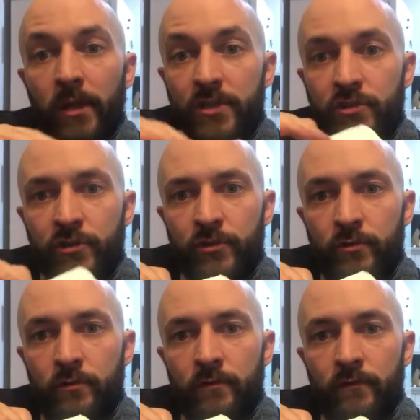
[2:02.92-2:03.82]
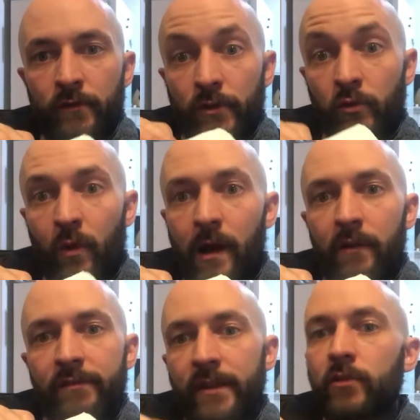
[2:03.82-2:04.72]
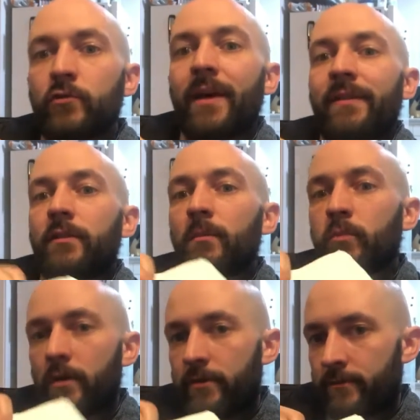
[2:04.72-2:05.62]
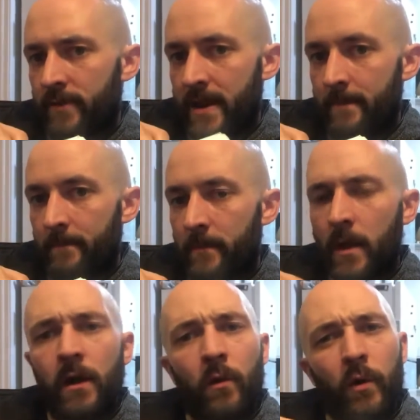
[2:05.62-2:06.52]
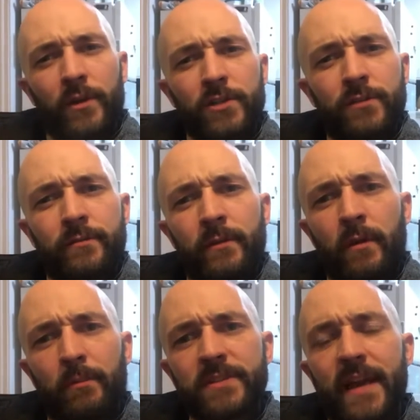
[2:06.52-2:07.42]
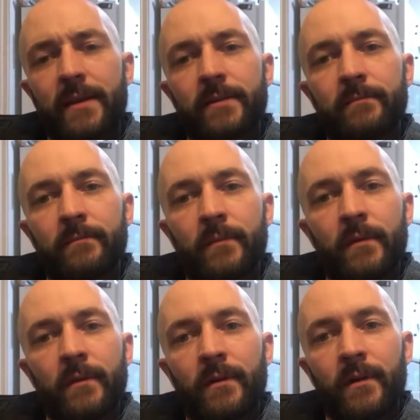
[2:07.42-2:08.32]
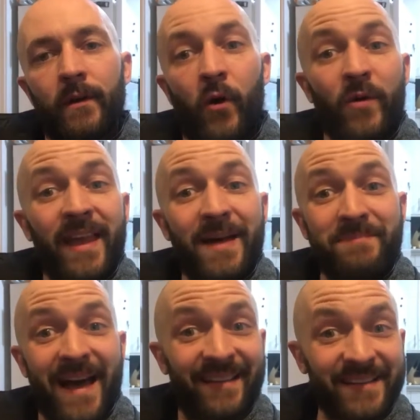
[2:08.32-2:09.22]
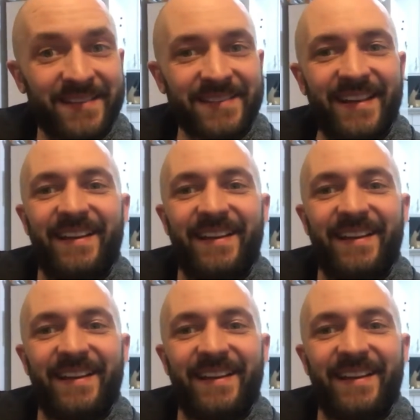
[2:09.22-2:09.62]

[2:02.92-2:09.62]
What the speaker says: plus 2 for the 12, then you end up with 3. What does 3 represent? Oh yeah, balance.